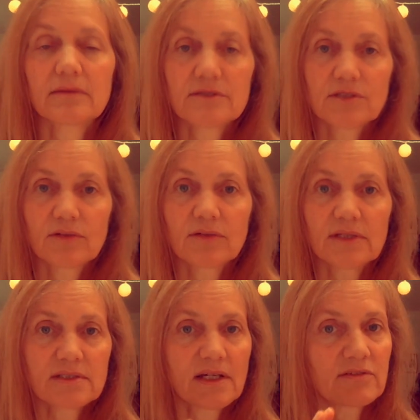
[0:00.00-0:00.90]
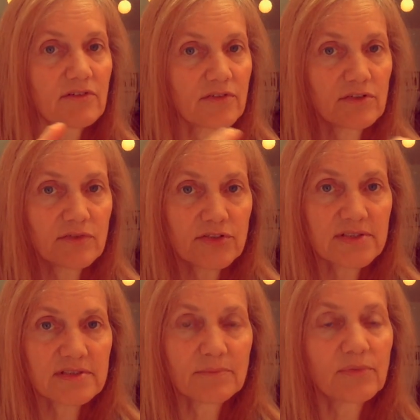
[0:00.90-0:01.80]
So that's kind of a very, very
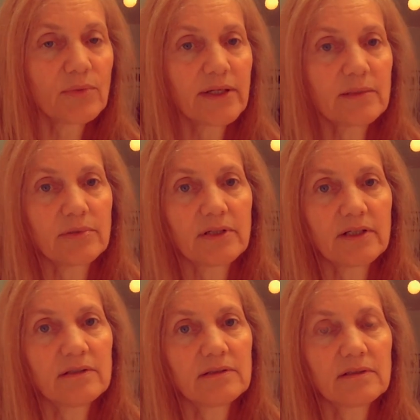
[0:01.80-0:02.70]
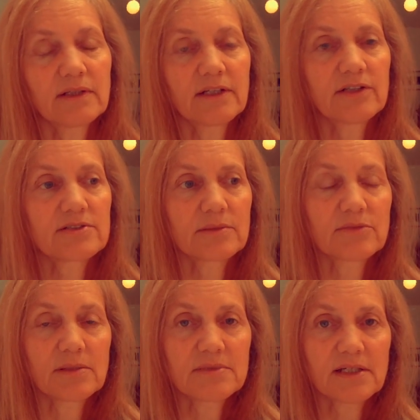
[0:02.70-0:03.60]
simple way to put it. And I know
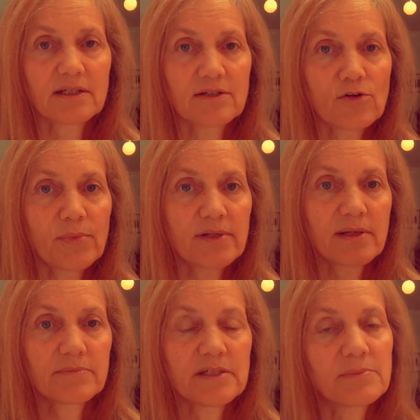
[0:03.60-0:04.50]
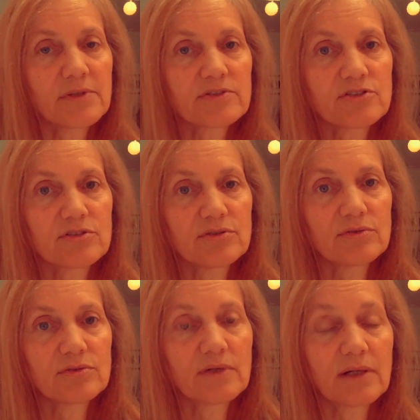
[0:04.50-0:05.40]
sometimes that can open up people
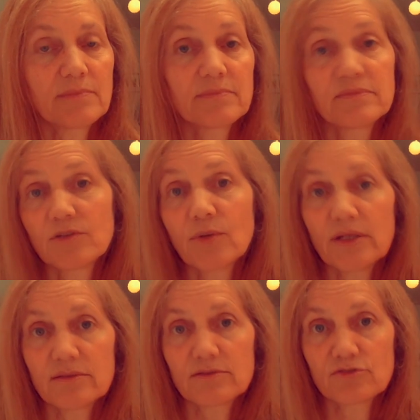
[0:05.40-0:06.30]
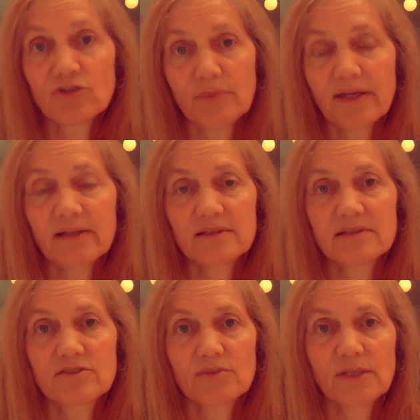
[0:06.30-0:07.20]
to quite traumatic
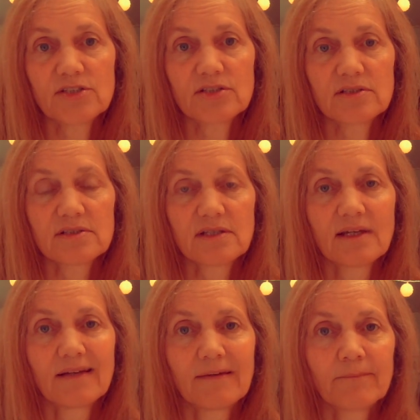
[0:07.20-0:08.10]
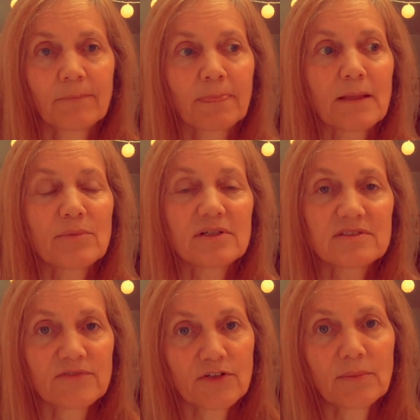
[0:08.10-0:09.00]
situations. But
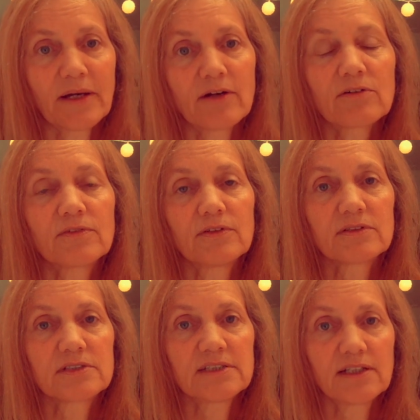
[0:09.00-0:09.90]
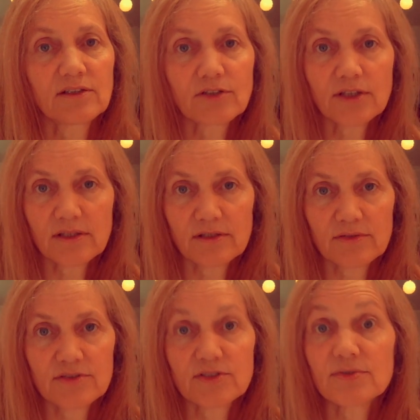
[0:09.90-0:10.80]
it's very powerful to take a look at
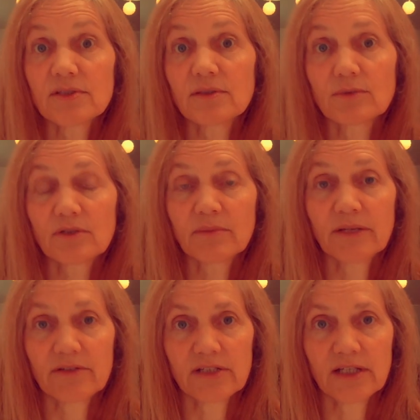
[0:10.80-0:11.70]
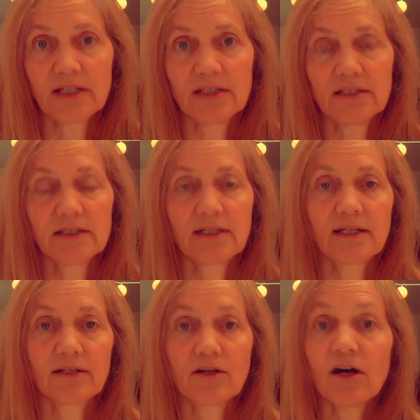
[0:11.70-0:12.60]
those using the work of Byron Katie,
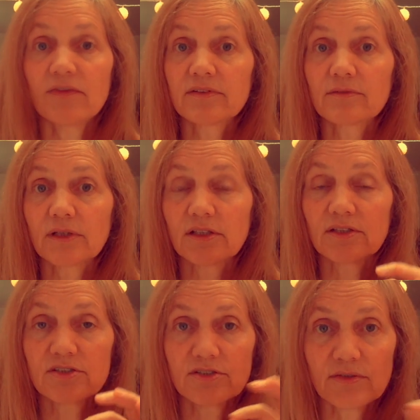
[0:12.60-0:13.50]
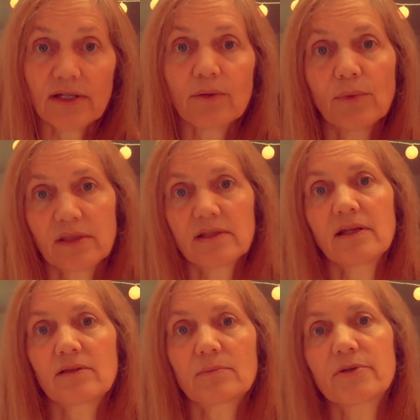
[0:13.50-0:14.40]
and often really good to do that with
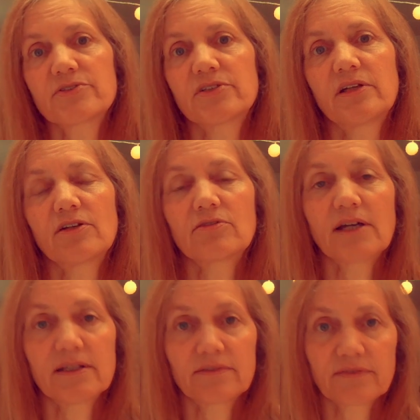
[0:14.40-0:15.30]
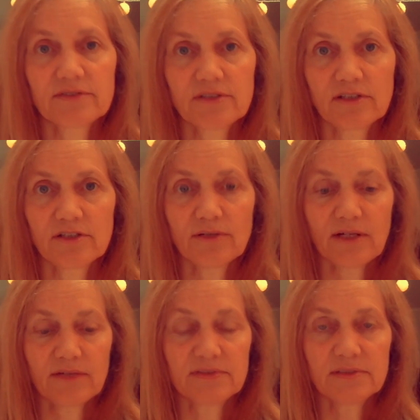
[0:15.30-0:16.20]
another person in your life so that you
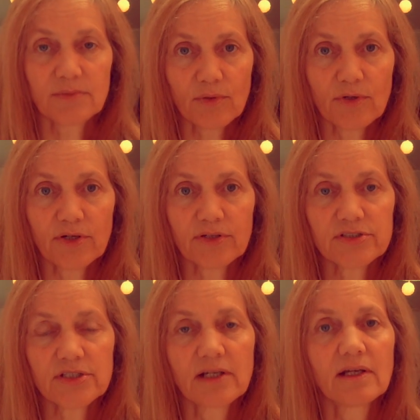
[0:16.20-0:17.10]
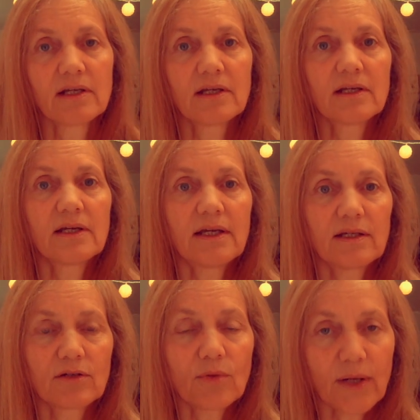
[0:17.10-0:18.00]
have support
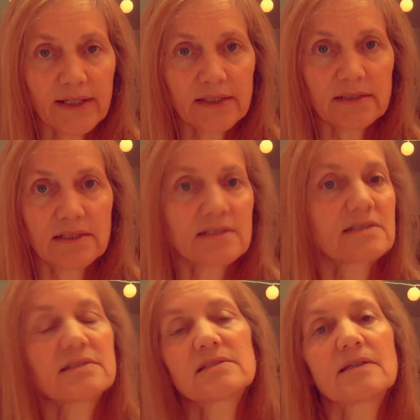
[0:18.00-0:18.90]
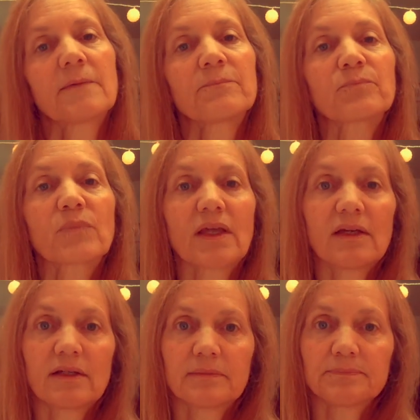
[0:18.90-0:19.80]
and quietness
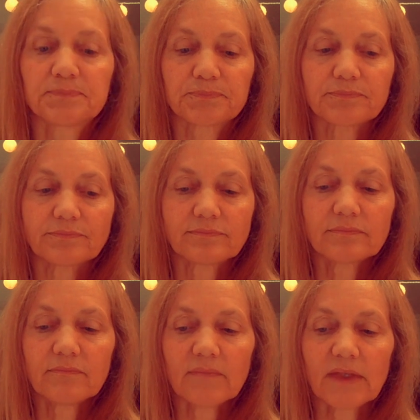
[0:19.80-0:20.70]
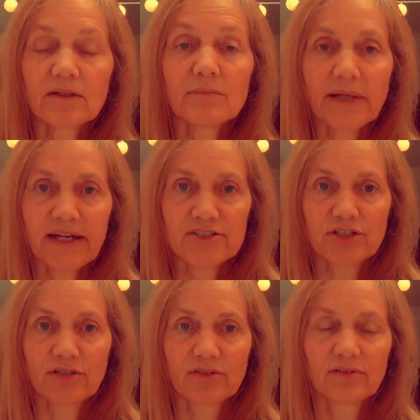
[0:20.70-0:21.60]
and
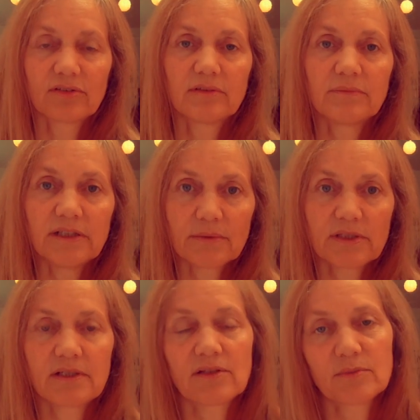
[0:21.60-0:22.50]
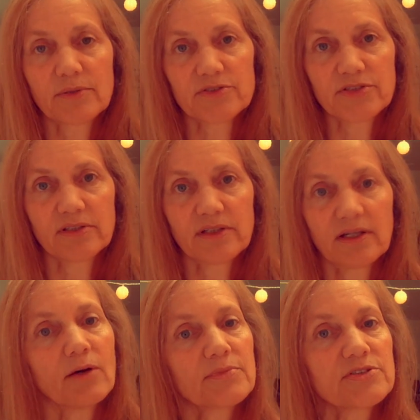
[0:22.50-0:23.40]
compassion, being with another person that
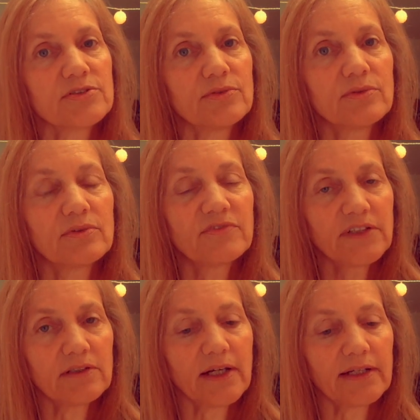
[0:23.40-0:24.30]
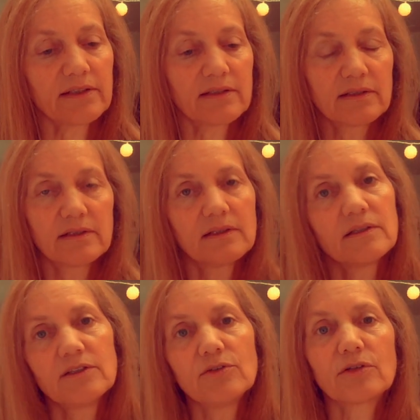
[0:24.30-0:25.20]
helps you feel like
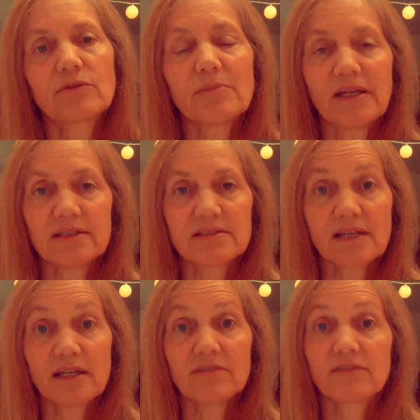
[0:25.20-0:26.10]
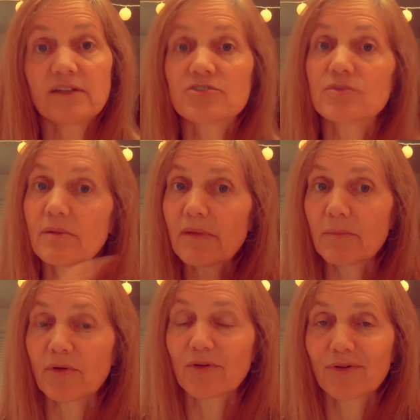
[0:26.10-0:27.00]
you can remain safe as you
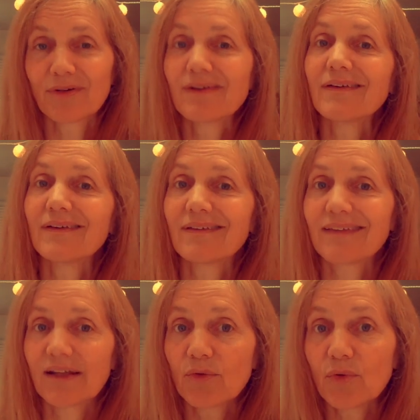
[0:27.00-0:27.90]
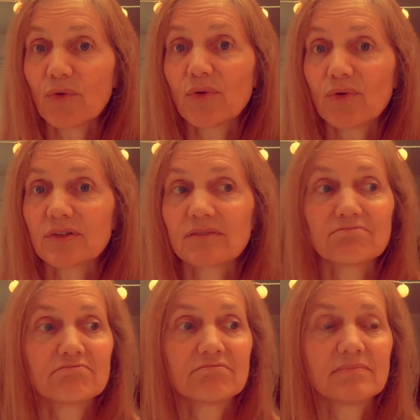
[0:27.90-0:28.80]
remember that old
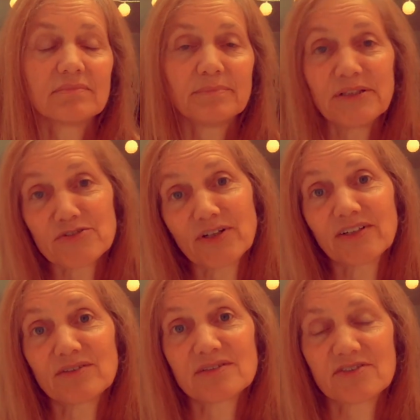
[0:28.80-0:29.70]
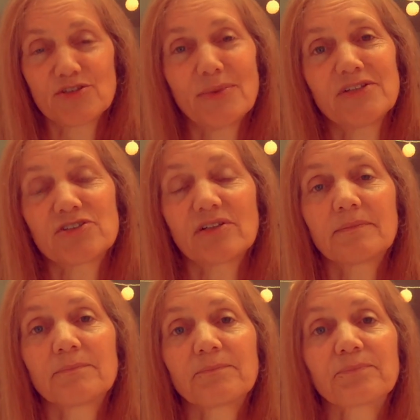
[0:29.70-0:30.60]
betrayal situation.